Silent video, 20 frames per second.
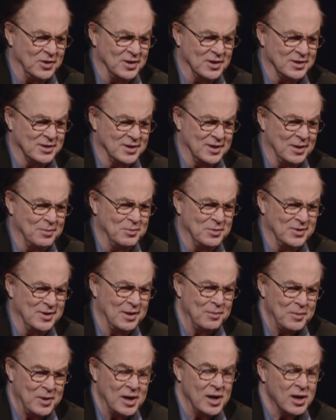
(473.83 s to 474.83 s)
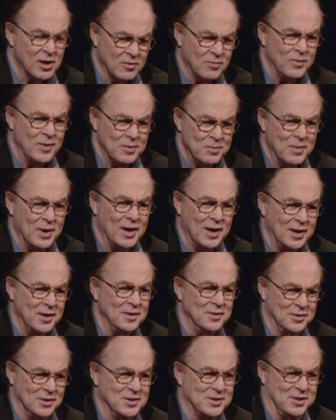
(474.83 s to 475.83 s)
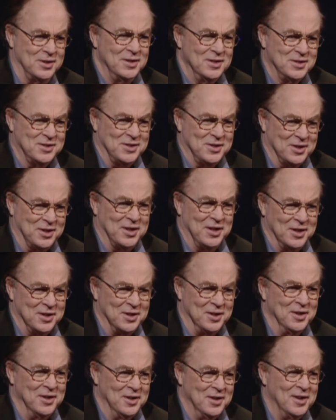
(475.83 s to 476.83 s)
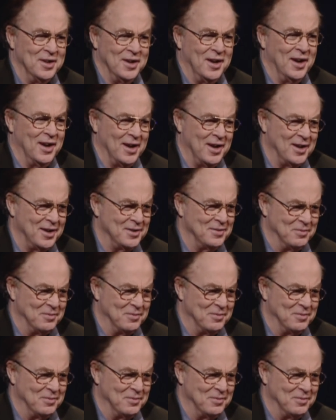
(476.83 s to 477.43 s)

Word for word: I said, am, am I out of my mind? This is the kid. I,